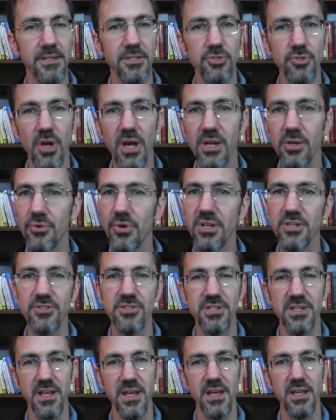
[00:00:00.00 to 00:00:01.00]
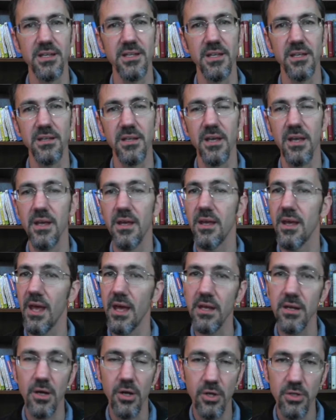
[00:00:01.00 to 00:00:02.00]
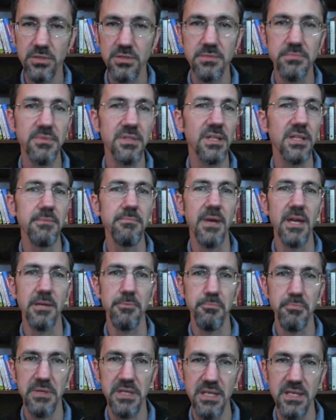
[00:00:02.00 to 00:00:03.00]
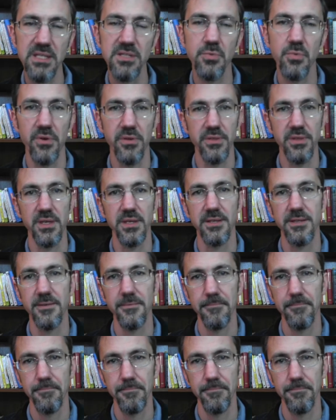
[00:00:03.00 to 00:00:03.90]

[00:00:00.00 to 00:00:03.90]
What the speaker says: Try to understand it, and ultimately make peace with it.